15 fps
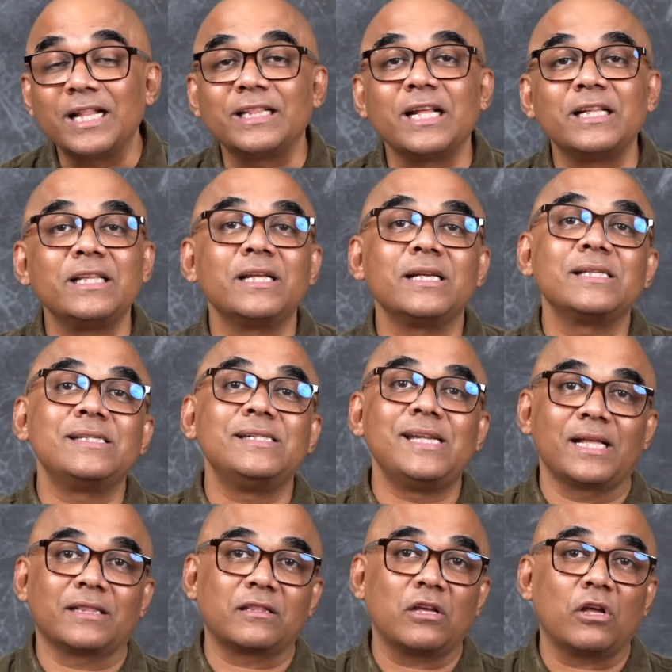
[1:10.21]
then there is
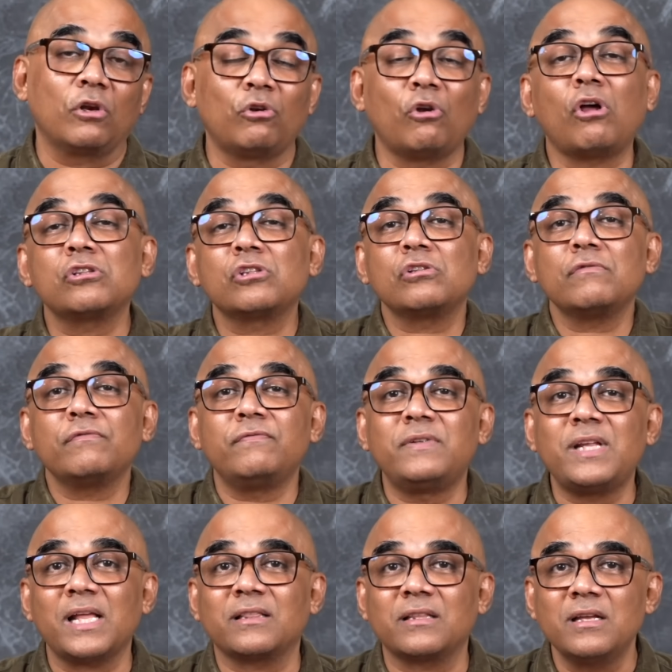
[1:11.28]
death, lots of
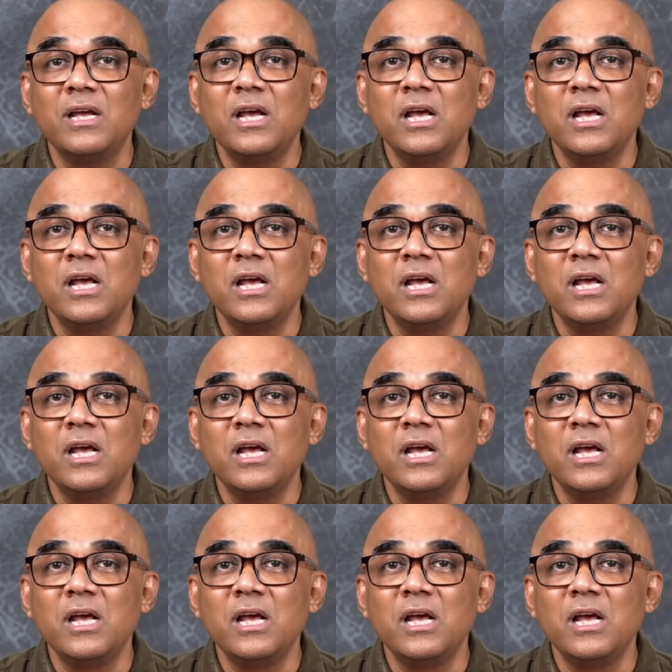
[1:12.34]
death.